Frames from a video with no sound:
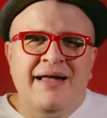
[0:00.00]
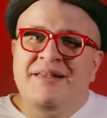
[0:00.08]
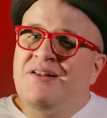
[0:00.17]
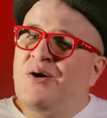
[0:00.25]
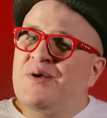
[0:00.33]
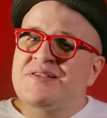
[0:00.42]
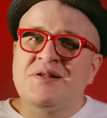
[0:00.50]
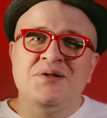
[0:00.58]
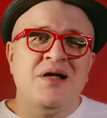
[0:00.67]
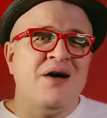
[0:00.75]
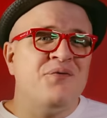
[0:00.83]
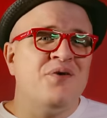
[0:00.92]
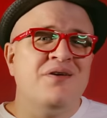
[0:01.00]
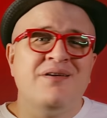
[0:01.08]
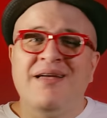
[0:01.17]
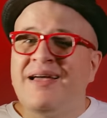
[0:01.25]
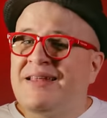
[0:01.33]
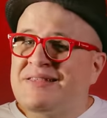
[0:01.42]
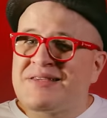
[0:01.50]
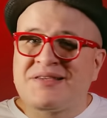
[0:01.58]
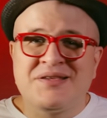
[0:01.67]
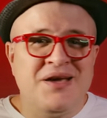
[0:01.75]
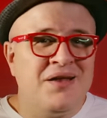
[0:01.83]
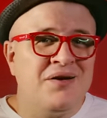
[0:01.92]
And you know, he's a lover and he's a
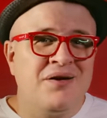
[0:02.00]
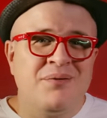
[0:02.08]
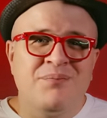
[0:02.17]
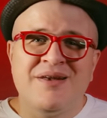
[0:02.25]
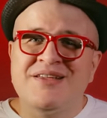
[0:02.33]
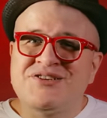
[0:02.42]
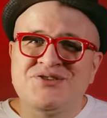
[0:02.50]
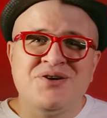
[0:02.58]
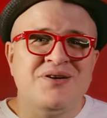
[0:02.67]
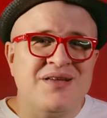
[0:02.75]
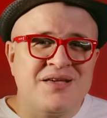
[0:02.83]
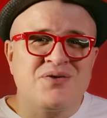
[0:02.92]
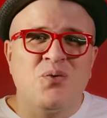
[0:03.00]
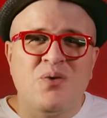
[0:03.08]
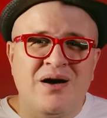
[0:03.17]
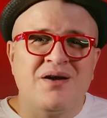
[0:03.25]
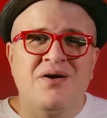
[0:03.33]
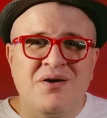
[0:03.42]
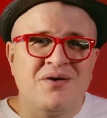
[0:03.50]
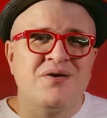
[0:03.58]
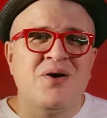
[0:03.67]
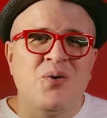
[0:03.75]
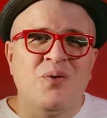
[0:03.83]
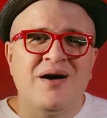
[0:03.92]
sinner, but he sure doesn't want to hurt
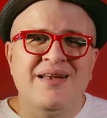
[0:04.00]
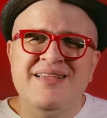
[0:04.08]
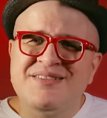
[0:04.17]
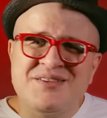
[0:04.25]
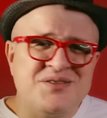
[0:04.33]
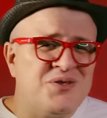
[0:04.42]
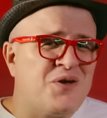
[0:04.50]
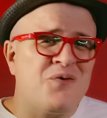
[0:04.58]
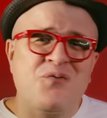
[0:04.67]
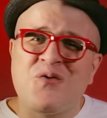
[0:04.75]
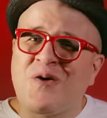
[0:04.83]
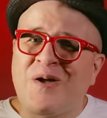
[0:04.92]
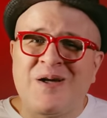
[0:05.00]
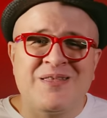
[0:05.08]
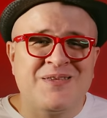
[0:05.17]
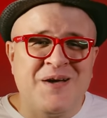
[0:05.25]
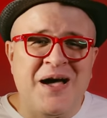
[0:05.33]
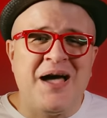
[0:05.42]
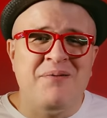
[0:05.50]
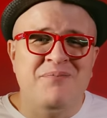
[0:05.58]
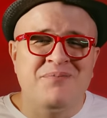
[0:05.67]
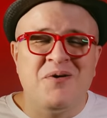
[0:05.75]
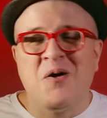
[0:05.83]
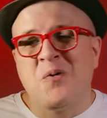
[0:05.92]
no one. He's just looking for a good time,
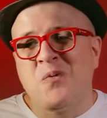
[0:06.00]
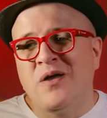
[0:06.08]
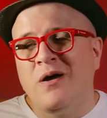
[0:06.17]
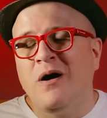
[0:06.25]
aren't we